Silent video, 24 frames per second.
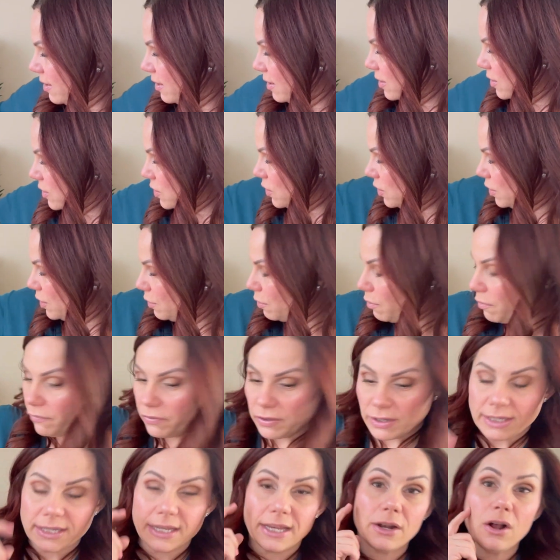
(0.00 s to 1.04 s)
So you can hopefully
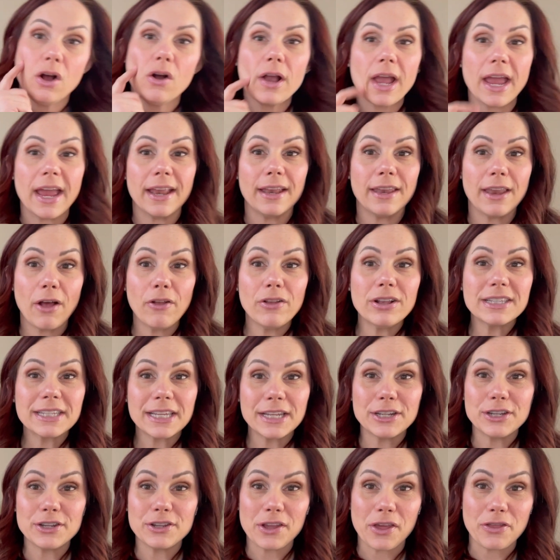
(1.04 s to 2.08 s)
see it. Okay, now let's get
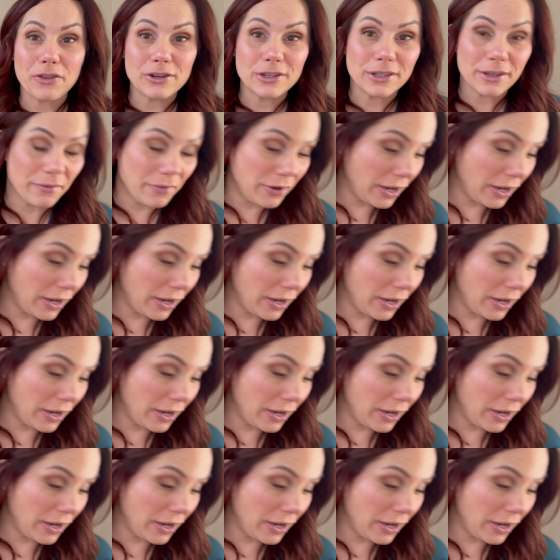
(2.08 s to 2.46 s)
into the other stuff I